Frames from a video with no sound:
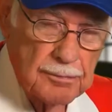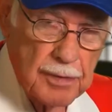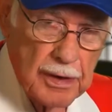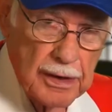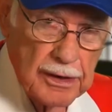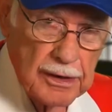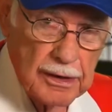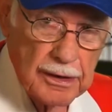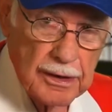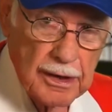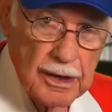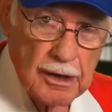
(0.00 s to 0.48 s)

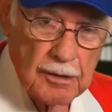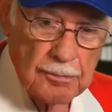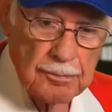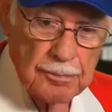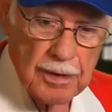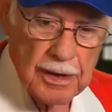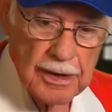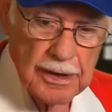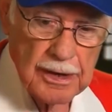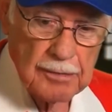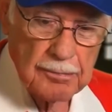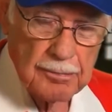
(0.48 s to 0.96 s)
bring an
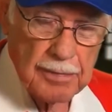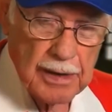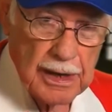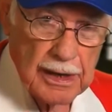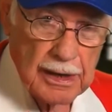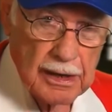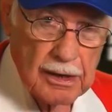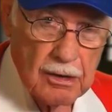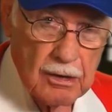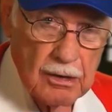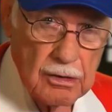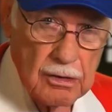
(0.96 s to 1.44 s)
airplane
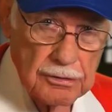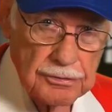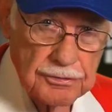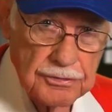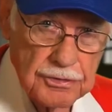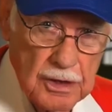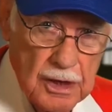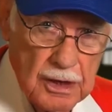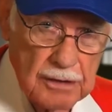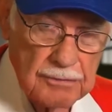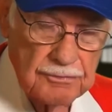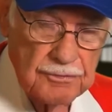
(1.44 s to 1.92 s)
back all
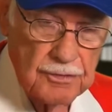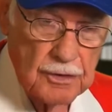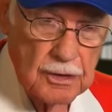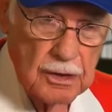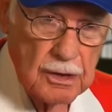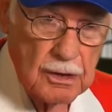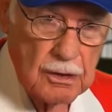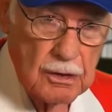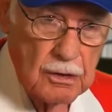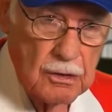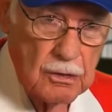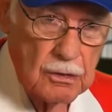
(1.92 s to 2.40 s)
shot
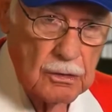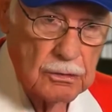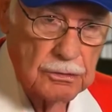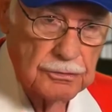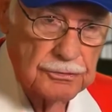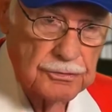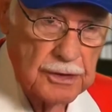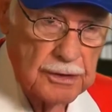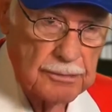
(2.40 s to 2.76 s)
full of holes,